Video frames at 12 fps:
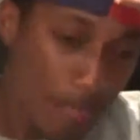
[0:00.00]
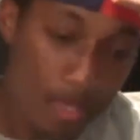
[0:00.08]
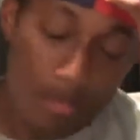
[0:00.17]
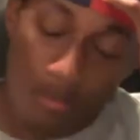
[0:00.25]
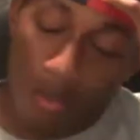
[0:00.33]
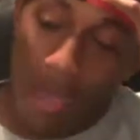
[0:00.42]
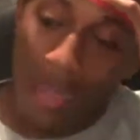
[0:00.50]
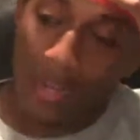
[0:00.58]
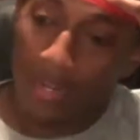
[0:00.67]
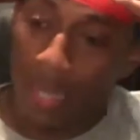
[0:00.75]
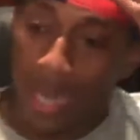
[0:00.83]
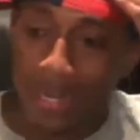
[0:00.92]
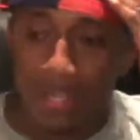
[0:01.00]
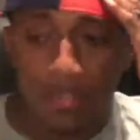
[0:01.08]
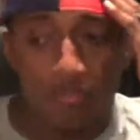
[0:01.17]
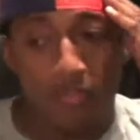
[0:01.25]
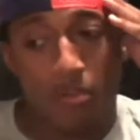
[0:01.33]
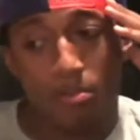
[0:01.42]
I mean, you know, I didn't I
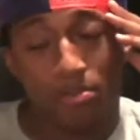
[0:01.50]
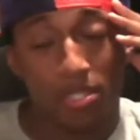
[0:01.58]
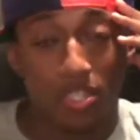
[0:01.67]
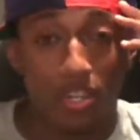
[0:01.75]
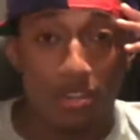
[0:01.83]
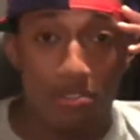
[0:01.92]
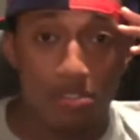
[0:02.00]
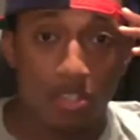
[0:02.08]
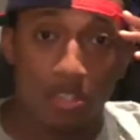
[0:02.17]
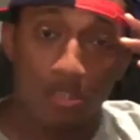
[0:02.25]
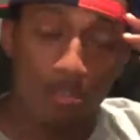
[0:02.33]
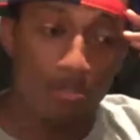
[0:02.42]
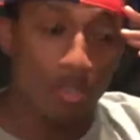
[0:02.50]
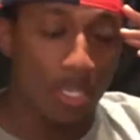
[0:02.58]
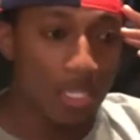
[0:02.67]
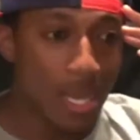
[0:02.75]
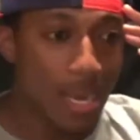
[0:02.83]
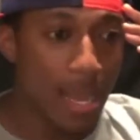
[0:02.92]
didn't grow up in church, so
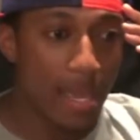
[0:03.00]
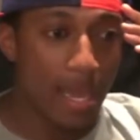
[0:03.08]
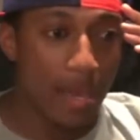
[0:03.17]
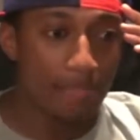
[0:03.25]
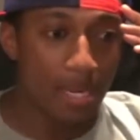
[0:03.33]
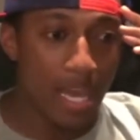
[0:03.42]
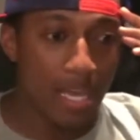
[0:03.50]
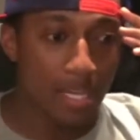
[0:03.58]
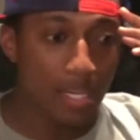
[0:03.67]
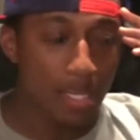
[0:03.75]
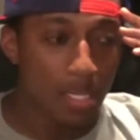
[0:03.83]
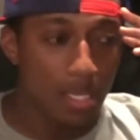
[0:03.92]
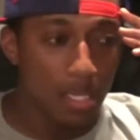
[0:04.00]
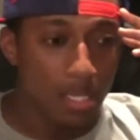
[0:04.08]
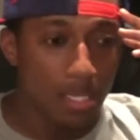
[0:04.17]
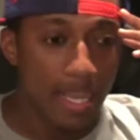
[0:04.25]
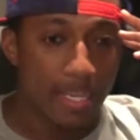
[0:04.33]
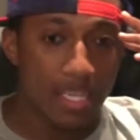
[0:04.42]
it's not like I'm like
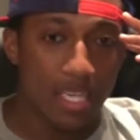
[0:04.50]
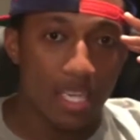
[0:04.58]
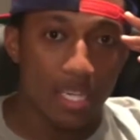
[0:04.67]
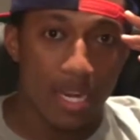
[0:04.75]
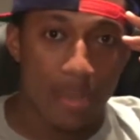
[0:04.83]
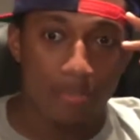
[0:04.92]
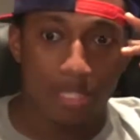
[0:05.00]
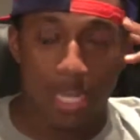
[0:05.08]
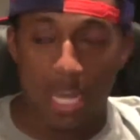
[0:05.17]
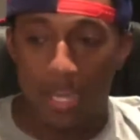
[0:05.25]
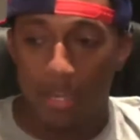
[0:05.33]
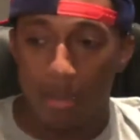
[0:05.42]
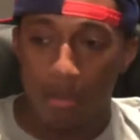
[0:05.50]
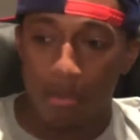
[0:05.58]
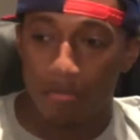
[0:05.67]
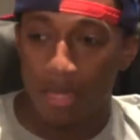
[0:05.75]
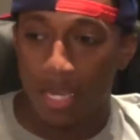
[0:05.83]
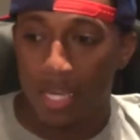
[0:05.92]
that kid that was like,
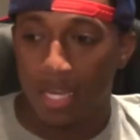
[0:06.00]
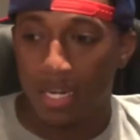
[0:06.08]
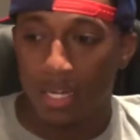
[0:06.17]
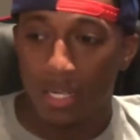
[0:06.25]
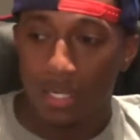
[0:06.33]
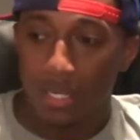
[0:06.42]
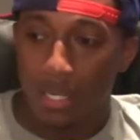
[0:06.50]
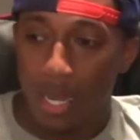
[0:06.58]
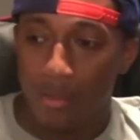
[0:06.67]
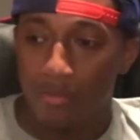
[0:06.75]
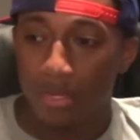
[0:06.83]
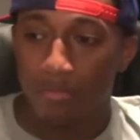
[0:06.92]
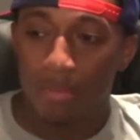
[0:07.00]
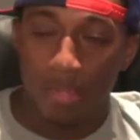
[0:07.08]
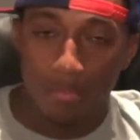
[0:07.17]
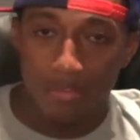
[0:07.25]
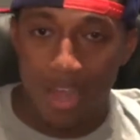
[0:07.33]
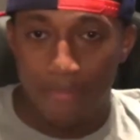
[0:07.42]
oh man, I want to be
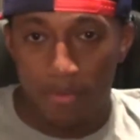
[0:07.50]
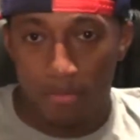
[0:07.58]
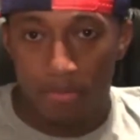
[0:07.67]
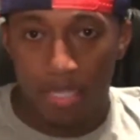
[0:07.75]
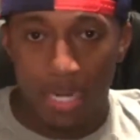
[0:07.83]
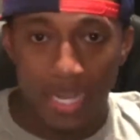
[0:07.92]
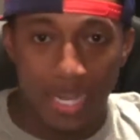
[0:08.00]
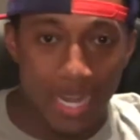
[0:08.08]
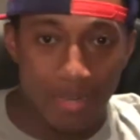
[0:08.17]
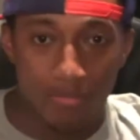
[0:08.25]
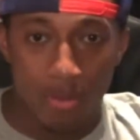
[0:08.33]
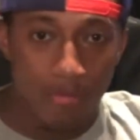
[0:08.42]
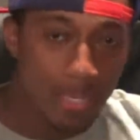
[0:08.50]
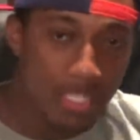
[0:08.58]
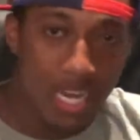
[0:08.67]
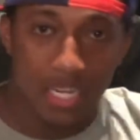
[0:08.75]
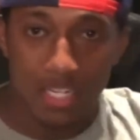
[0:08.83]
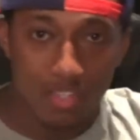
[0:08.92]
a rapper, but I gotta wear my
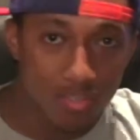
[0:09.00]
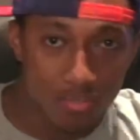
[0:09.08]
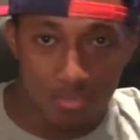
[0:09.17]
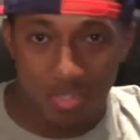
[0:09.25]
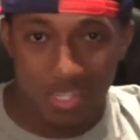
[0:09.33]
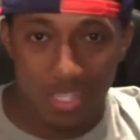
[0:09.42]
shiny shoes and